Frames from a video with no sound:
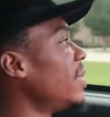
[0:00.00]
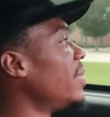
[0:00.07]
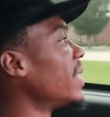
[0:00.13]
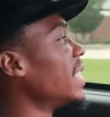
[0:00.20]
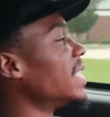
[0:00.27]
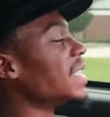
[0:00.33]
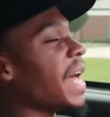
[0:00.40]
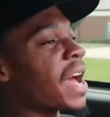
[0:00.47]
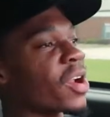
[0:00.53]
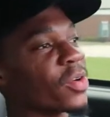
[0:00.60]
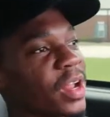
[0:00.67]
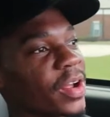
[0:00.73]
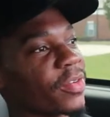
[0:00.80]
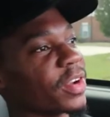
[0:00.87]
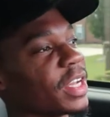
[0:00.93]
because I don't
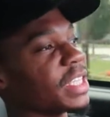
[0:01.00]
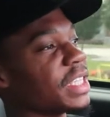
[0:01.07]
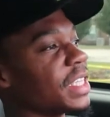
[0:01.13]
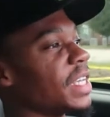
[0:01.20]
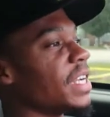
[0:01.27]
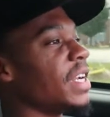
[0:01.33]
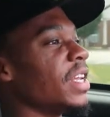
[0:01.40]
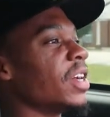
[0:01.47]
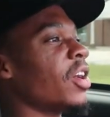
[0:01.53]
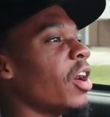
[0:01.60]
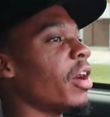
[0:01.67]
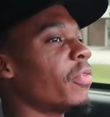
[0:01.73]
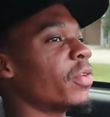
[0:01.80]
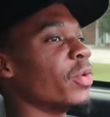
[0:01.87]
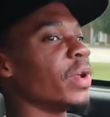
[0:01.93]
ever get to get any
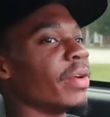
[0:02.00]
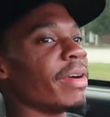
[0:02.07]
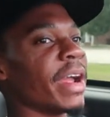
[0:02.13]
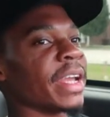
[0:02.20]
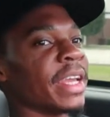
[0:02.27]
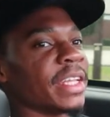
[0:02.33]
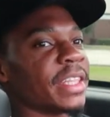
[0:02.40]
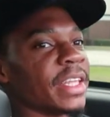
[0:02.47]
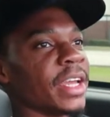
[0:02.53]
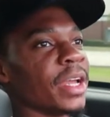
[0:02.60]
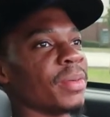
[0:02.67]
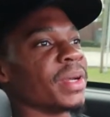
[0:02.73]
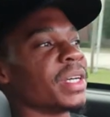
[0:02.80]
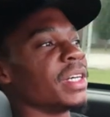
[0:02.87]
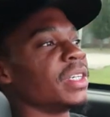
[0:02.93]
coffee whenever I get there,
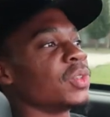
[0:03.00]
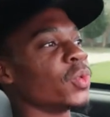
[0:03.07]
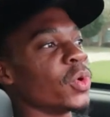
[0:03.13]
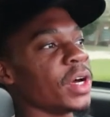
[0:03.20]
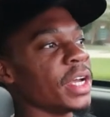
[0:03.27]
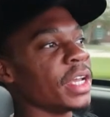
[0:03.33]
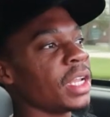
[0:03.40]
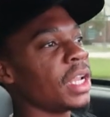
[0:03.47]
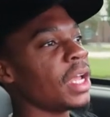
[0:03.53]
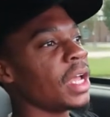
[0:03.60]
because one,